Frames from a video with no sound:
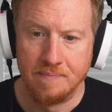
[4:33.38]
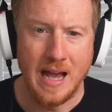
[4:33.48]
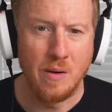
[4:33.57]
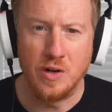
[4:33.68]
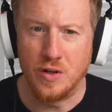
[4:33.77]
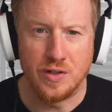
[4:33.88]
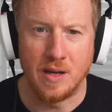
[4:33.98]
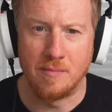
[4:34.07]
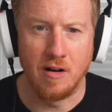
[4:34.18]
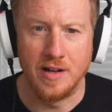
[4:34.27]
How would you
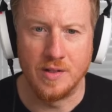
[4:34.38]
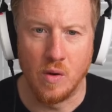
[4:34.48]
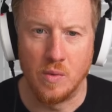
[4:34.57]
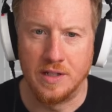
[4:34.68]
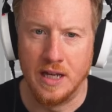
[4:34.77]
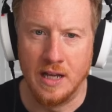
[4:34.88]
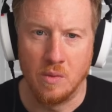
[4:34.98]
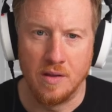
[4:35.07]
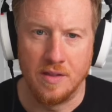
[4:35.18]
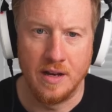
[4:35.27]
summarize what we're dealing
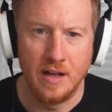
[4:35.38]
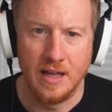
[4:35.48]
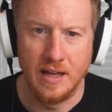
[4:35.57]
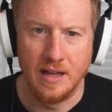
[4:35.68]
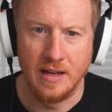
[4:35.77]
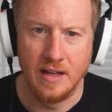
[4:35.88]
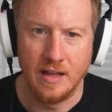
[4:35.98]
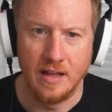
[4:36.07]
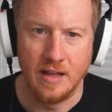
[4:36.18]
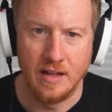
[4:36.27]
with
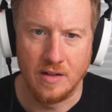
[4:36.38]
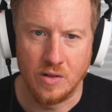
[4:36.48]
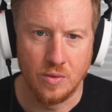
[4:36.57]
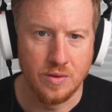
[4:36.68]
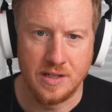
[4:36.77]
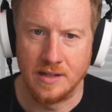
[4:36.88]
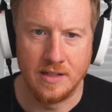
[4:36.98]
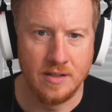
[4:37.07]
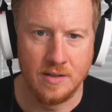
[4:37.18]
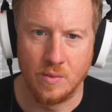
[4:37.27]
in a short
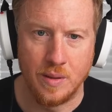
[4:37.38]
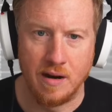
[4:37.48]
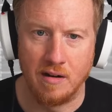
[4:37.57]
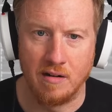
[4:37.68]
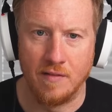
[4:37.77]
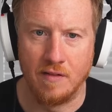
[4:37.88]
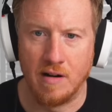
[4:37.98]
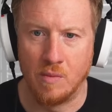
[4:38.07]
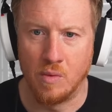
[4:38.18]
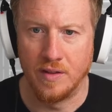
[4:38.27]
sentence or paragraph
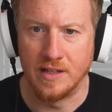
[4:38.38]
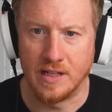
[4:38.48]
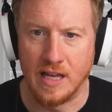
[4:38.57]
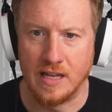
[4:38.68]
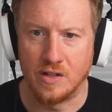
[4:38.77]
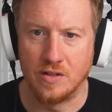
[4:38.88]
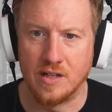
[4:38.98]
around what these key issues